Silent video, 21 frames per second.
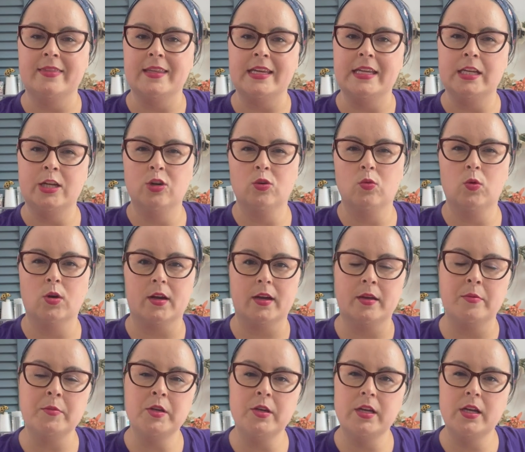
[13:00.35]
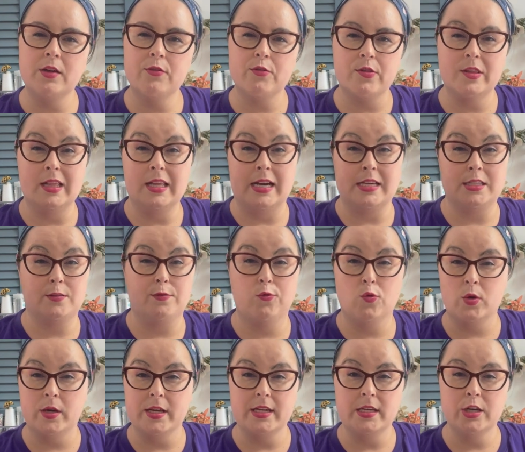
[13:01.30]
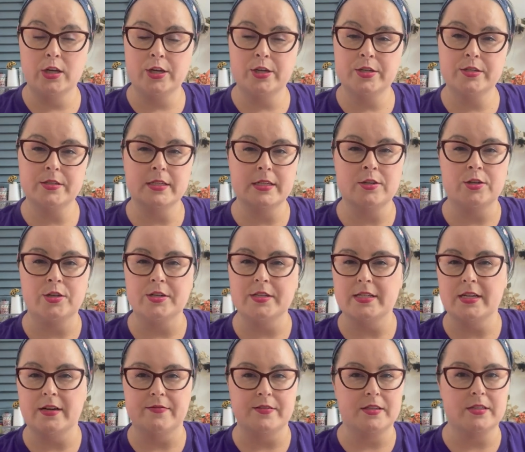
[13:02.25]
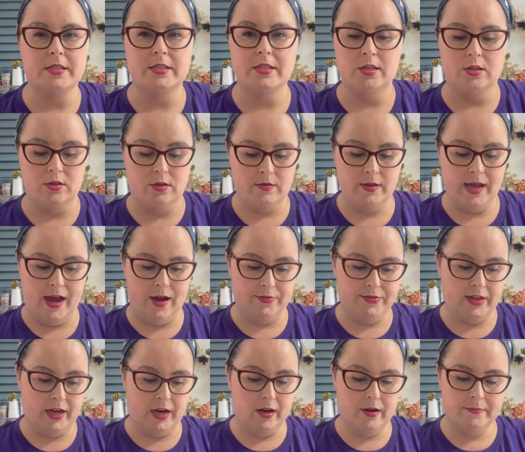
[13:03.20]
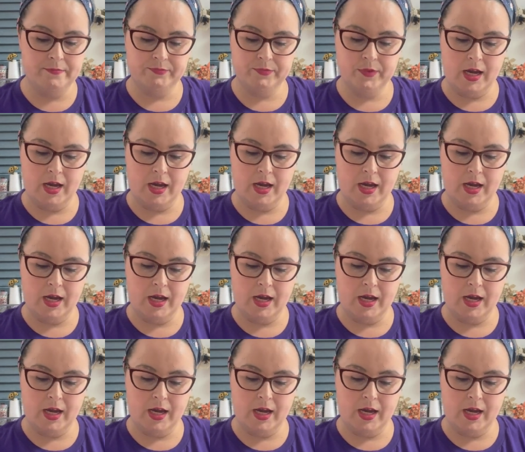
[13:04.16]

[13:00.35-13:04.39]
the needlework community for the last forty years, and her stuff is still out there.